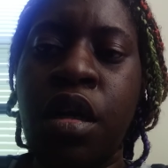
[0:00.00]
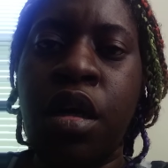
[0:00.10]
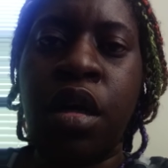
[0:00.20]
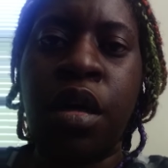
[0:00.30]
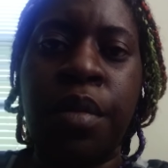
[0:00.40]

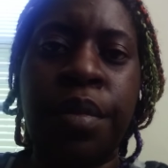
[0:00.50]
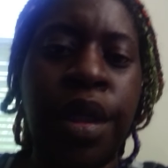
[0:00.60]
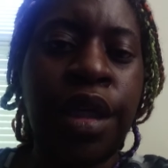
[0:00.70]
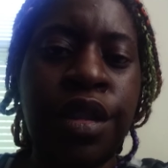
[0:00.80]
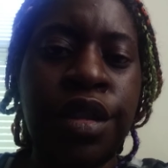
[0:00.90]
Um,
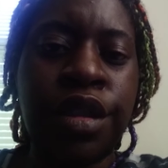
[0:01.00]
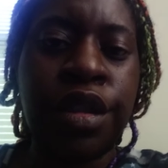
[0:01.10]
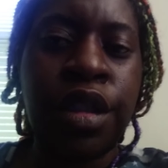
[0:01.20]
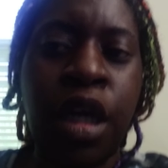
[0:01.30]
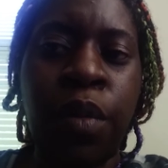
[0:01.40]
it's just
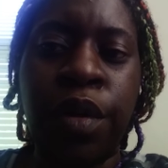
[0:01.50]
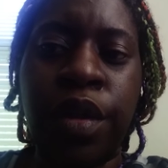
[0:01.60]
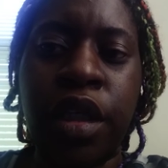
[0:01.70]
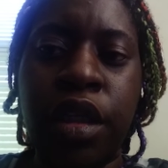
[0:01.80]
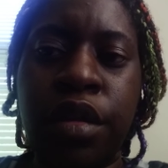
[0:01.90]
not
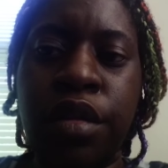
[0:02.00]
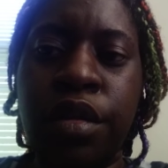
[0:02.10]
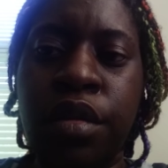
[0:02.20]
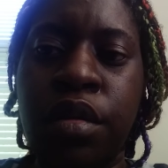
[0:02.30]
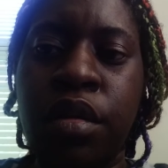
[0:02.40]
working.
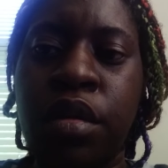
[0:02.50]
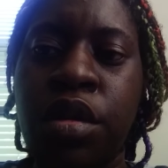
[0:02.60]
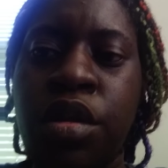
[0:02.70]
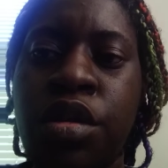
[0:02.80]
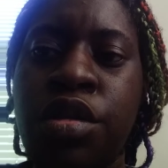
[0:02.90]

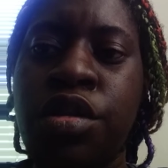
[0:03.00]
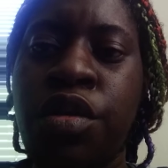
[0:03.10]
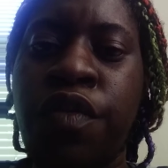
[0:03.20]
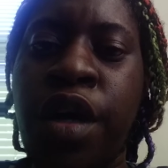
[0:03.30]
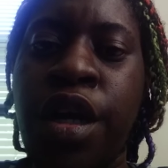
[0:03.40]

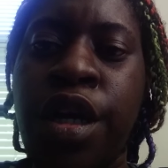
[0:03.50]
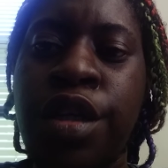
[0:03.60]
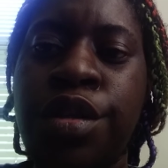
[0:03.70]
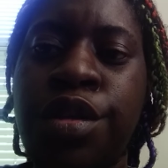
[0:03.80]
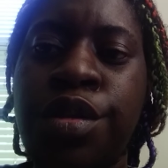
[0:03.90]
So if
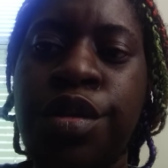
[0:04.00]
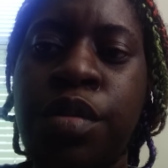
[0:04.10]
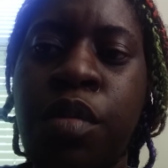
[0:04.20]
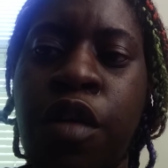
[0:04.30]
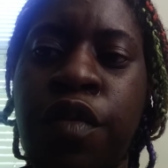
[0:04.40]
I do
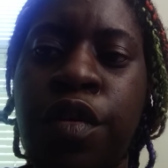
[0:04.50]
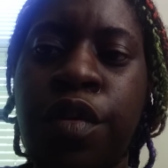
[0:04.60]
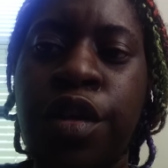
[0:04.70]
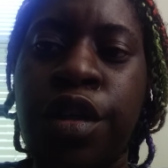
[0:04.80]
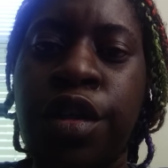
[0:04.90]
smart
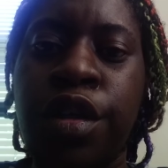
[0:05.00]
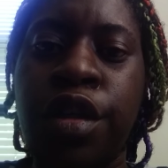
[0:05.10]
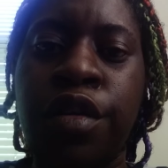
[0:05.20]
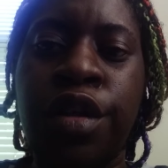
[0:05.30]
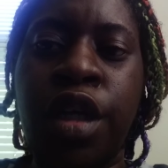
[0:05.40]
recorder
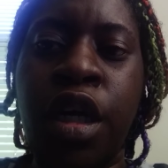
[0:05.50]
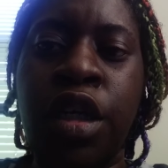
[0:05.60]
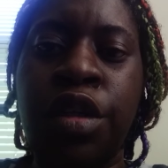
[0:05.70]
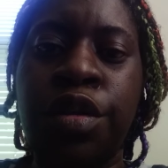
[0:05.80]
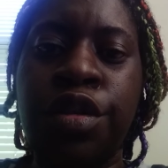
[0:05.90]
and I
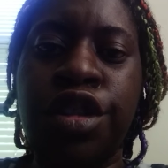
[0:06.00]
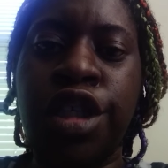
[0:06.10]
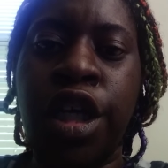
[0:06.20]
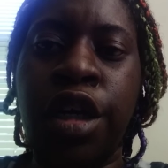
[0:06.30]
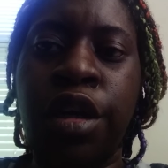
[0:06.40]
do
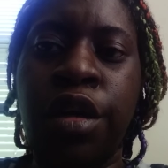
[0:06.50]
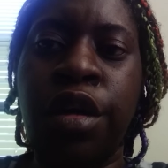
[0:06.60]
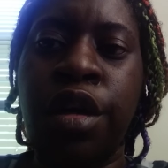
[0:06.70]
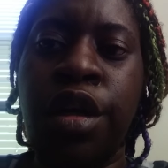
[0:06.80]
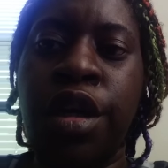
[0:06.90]
share,
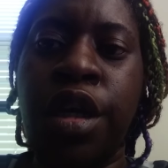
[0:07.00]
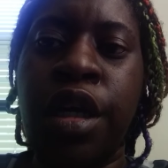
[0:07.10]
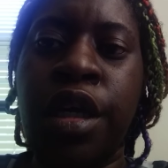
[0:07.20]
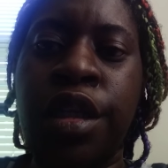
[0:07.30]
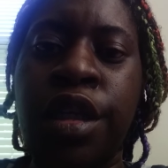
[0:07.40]

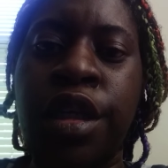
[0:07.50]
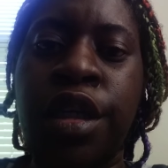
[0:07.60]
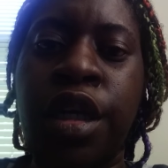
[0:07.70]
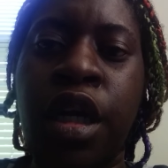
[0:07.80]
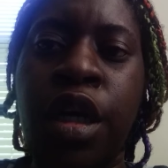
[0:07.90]
and
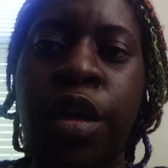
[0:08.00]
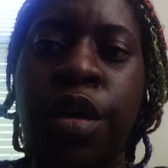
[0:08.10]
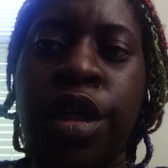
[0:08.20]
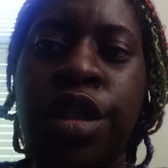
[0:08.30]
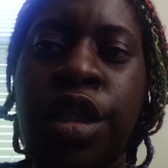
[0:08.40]
then I go,
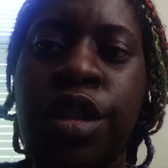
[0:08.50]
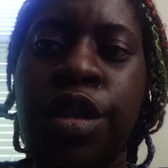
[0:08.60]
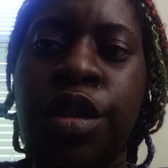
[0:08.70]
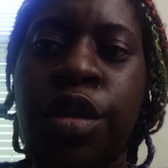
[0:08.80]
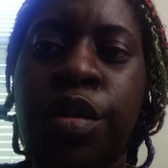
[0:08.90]
it
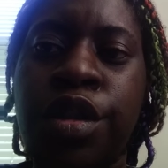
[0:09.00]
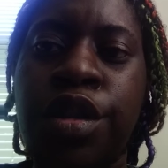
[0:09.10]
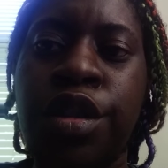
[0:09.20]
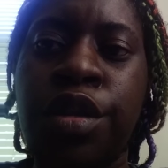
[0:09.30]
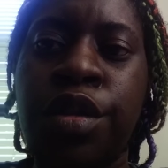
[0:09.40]
doesn't go
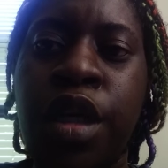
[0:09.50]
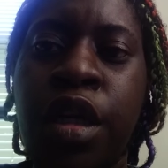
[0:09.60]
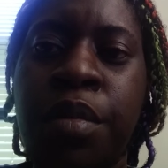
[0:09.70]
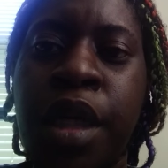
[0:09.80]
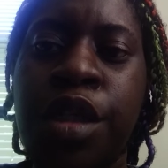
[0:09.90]
into
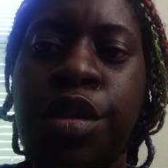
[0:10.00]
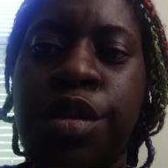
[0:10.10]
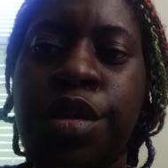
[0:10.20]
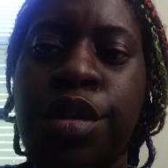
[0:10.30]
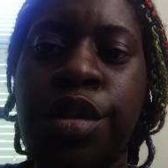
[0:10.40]
United
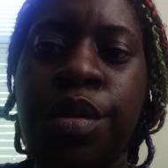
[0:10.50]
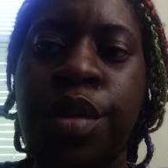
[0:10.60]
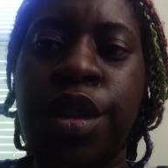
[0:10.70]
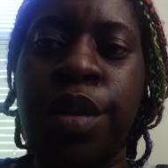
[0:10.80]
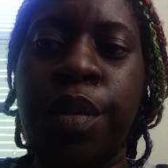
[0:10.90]
Masters.
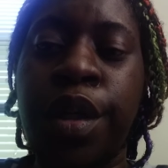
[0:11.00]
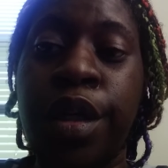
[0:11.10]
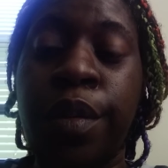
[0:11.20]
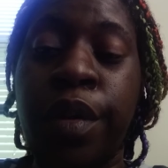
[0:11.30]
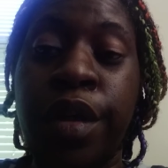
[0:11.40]
What did where
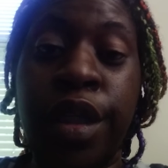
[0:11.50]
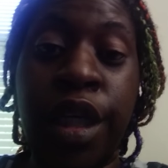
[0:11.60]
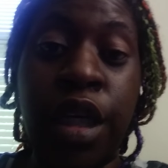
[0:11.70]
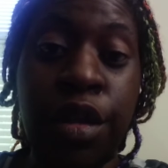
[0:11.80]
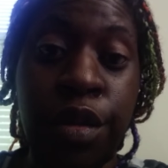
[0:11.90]
it, where it
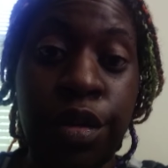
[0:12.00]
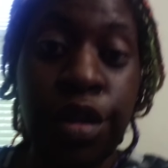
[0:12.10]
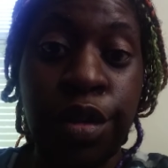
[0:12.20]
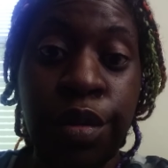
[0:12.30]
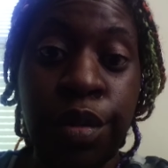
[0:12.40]
did go
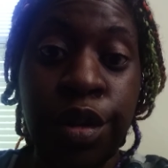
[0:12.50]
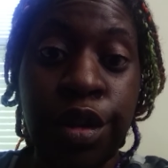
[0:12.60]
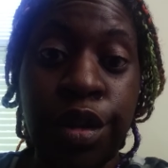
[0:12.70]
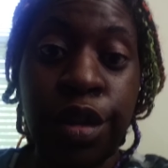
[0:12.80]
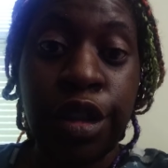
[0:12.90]
to
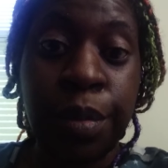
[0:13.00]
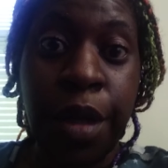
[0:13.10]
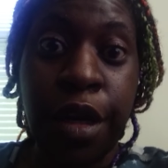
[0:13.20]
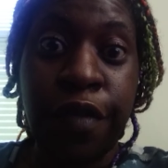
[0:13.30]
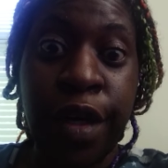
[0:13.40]
was uh,
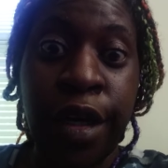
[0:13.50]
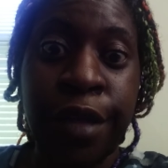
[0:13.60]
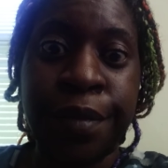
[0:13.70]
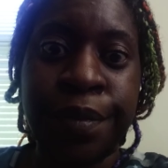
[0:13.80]
Spotify.